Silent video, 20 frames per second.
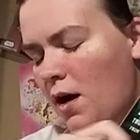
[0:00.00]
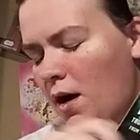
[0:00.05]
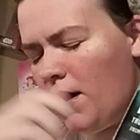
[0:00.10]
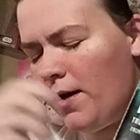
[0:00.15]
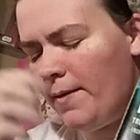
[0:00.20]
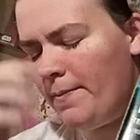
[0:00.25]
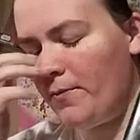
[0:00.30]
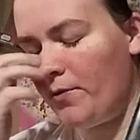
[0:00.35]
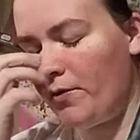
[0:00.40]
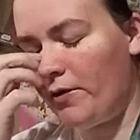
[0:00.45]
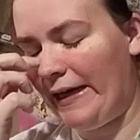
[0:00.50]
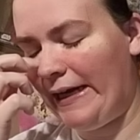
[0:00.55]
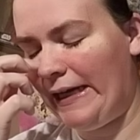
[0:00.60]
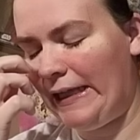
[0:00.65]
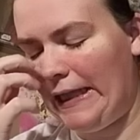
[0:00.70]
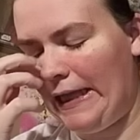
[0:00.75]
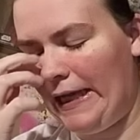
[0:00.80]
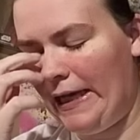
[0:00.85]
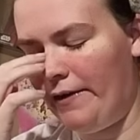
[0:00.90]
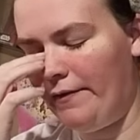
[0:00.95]
um,
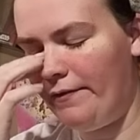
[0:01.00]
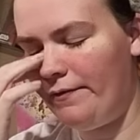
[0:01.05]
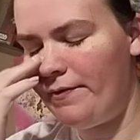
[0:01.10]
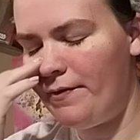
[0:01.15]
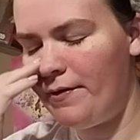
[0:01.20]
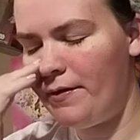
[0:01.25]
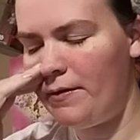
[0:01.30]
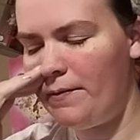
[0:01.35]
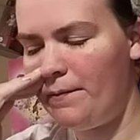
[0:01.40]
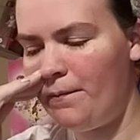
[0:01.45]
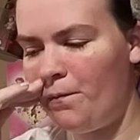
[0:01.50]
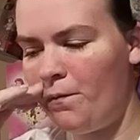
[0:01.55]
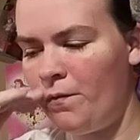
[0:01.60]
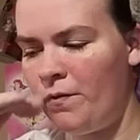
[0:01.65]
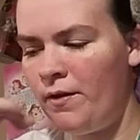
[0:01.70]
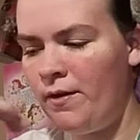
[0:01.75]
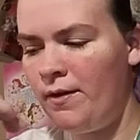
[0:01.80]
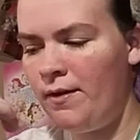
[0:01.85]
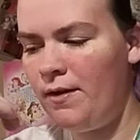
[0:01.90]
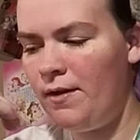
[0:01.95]
Grant left.
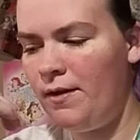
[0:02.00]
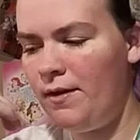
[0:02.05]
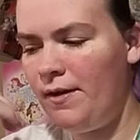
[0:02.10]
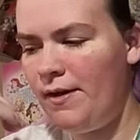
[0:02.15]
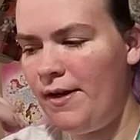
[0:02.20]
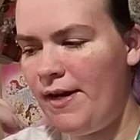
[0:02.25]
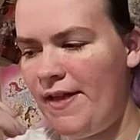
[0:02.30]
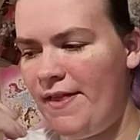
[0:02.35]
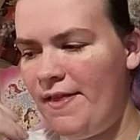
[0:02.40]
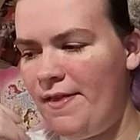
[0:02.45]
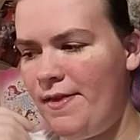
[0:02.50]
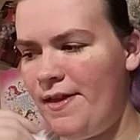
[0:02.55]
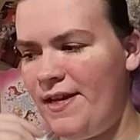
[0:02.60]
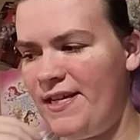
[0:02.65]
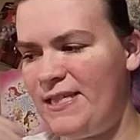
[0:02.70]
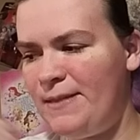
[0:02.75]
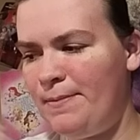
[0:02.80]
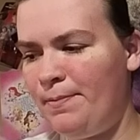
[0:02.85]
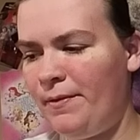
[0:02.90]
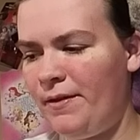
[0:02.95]
And then they
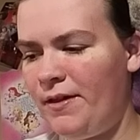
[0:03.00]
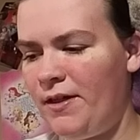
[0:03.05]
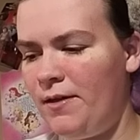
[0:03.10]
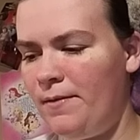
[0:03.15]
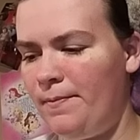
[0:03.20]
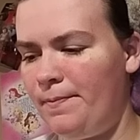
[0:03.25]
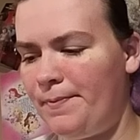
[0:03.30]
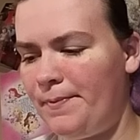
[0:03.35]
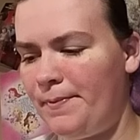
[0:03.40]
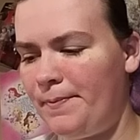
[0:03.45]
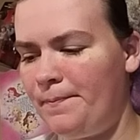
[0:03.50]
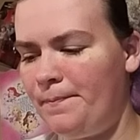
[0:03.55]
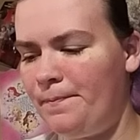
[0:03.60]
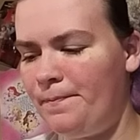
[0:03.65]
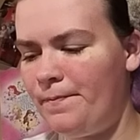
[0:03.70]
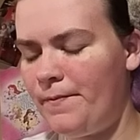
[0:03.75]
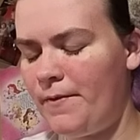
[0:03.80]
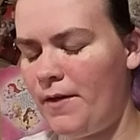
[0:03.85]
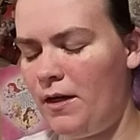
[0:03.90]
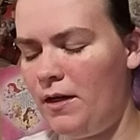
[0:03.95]
split up
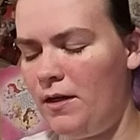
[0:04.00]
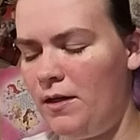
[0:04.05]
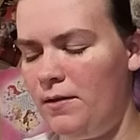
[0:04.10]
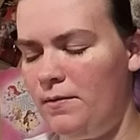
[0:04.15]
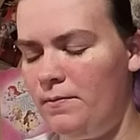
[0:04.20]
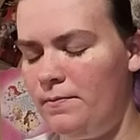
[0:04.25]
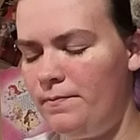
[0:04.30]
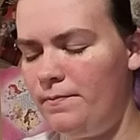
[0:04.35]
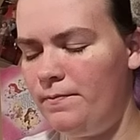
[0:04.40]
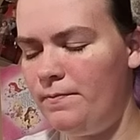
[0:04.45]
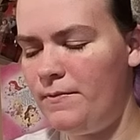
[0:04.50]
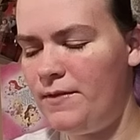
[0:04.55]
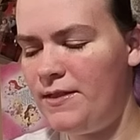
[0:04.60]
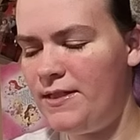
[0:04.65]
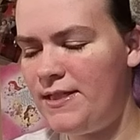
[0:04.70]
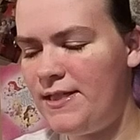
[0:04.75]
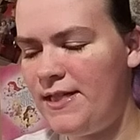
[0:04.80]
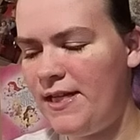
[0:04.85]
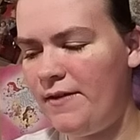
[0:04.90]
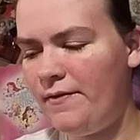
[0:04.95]
um,
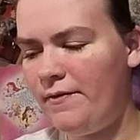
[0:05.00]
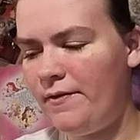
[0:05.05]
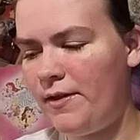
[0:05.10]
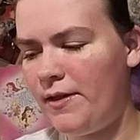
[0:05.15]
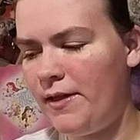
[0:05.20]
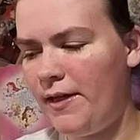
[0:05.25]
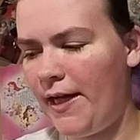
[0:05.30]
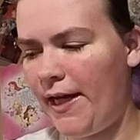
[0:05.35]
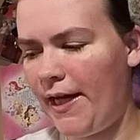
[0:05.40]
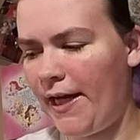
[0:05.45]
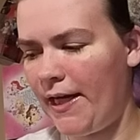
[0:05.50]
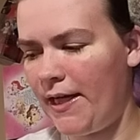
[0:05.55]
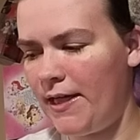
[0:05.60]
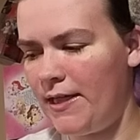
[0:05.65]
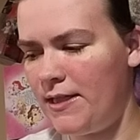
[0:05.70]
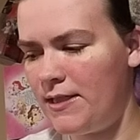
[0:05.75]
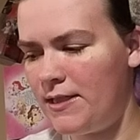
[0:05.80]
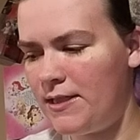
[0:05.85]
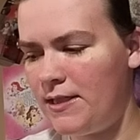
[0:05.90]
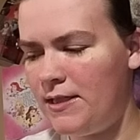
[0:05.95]
Steven
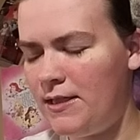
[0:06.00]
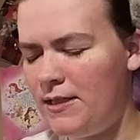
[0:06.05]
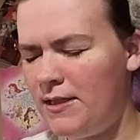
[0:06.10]
and...